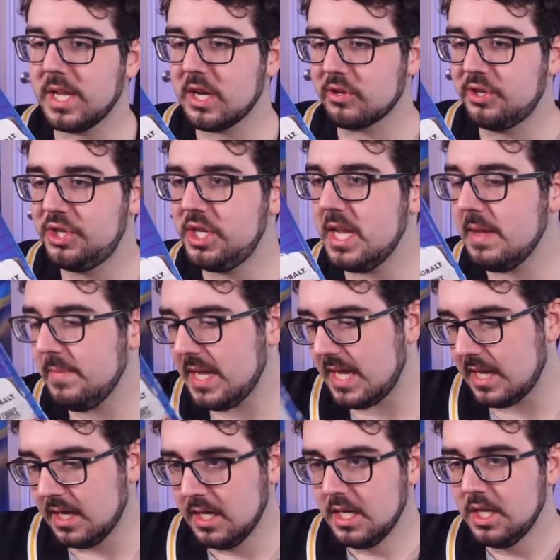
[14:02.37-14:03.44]
in
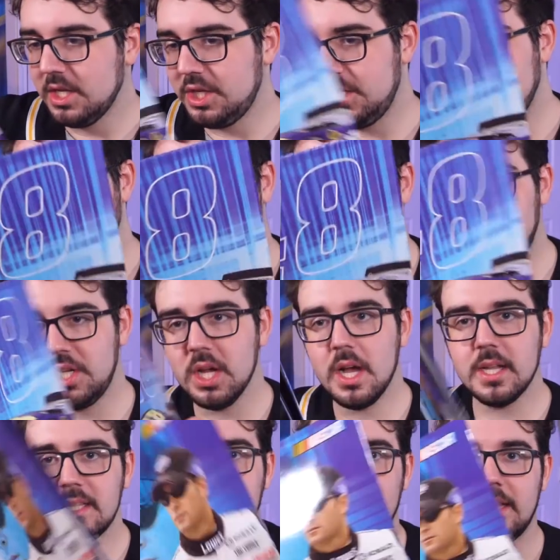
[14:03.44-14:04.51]
here. Jimmy
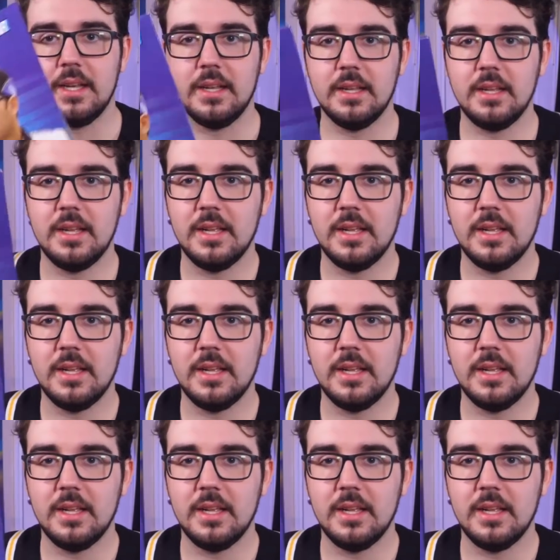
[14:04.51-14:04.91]
Johnson.